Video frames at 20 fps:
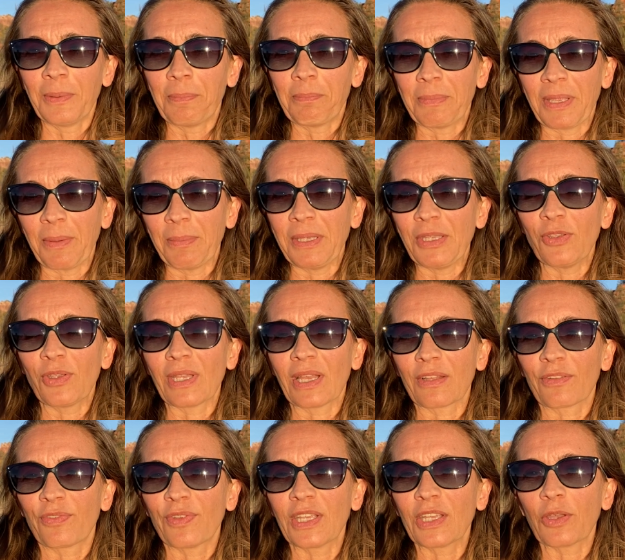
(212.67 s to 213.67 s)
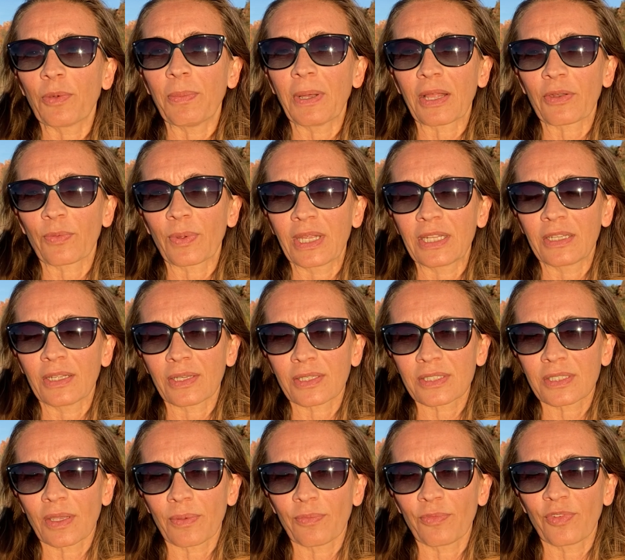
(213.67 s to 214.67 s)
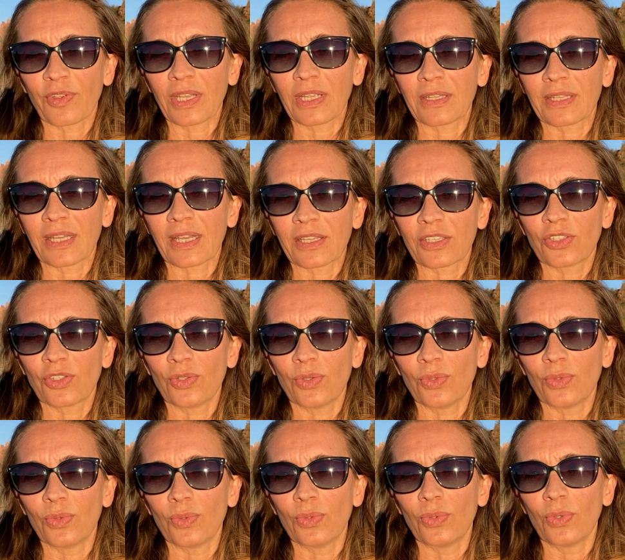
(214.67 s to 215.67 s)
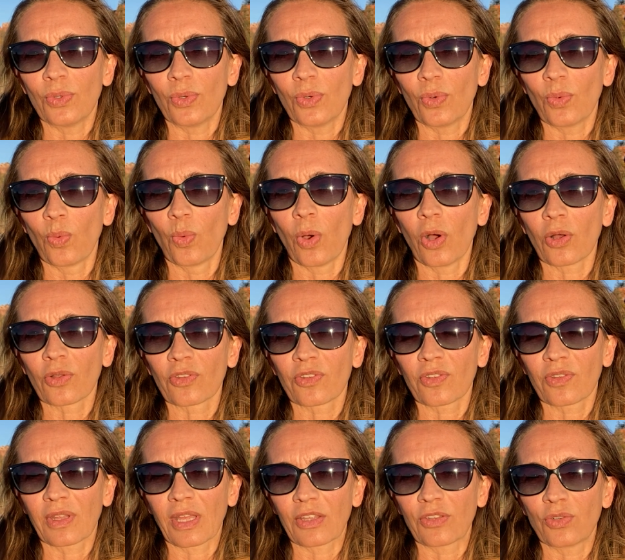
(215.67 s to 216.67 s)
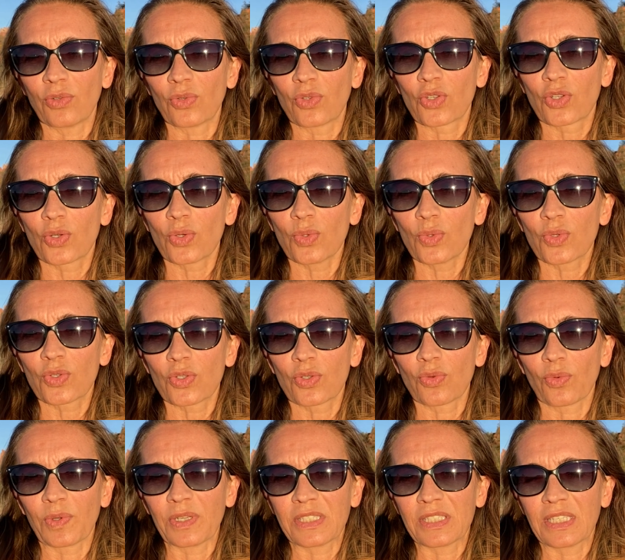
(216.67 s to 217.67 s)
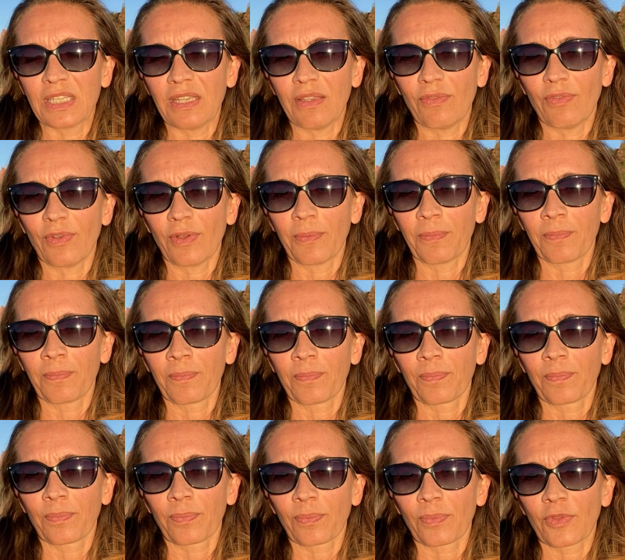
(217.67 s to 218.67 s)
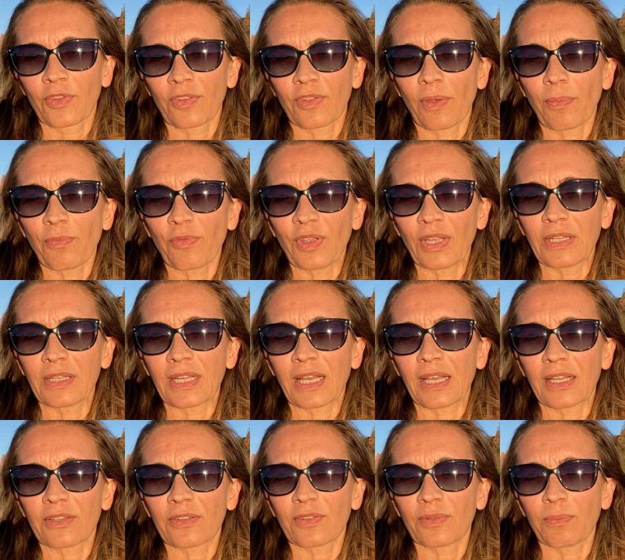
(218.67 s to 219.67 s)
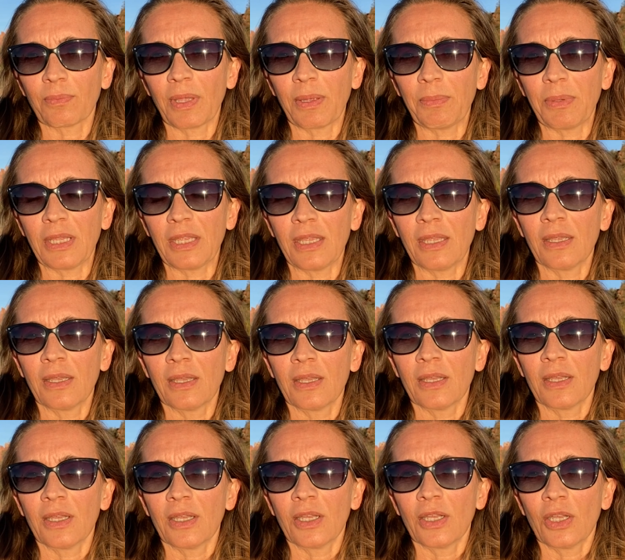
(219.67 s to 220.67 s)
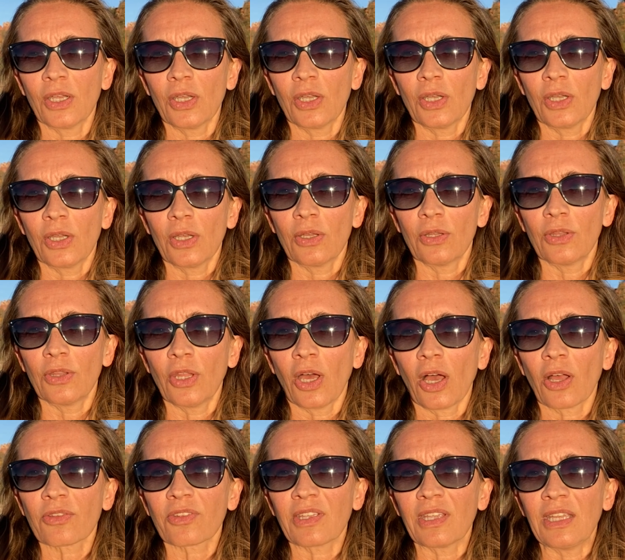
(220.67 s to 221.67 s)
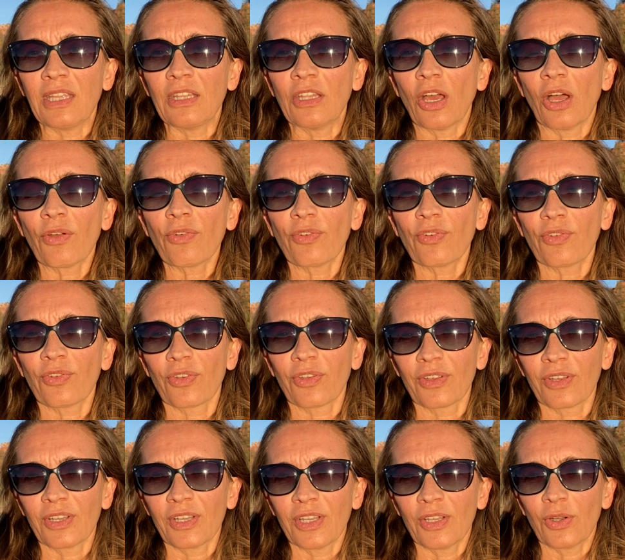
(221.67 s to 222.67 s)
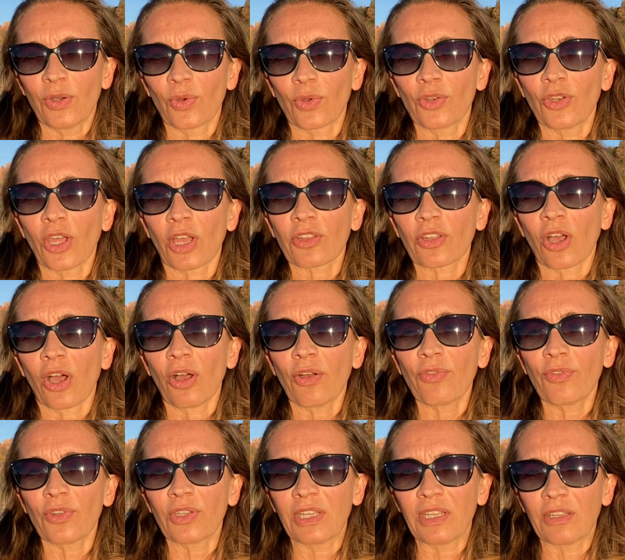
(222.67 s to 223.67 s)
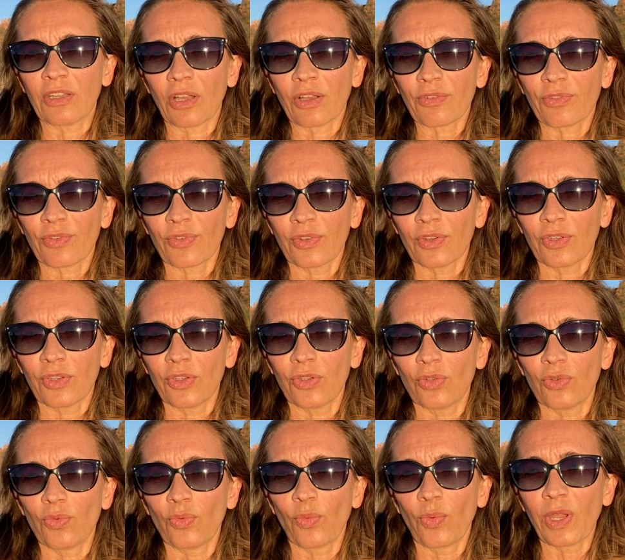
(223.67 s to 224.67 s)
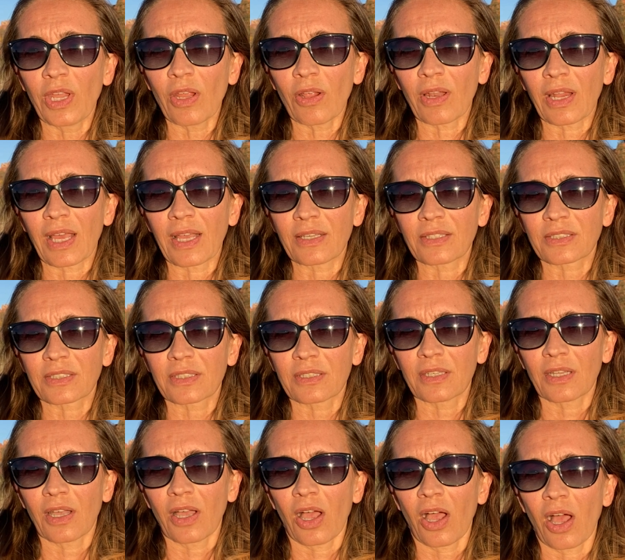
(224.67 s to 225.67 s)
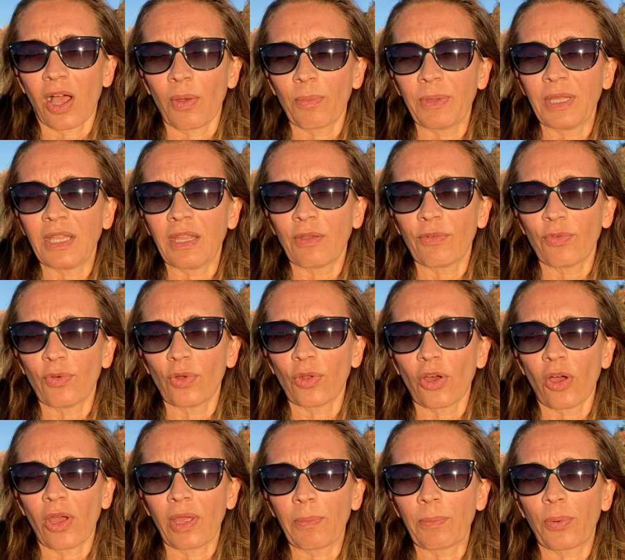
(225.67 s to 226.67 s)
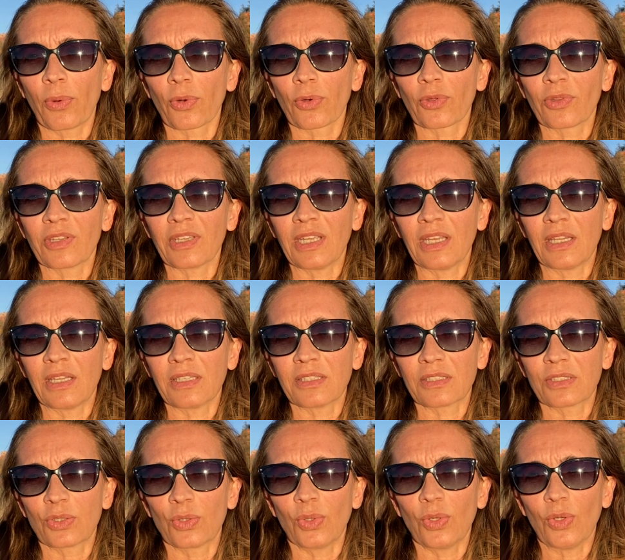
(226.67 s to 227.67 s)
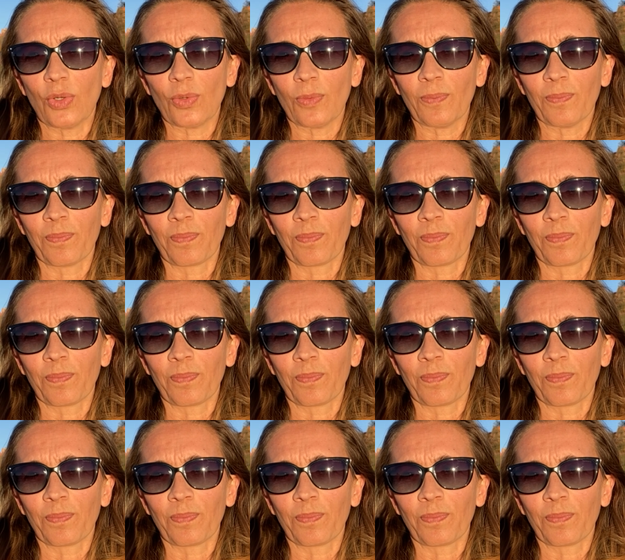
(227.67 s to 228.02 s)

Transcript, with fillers: maybe you can think about right now something that you want, that you choose to receive, something that maybe not enough or not often enough you realize how meaningful, how important it is to you.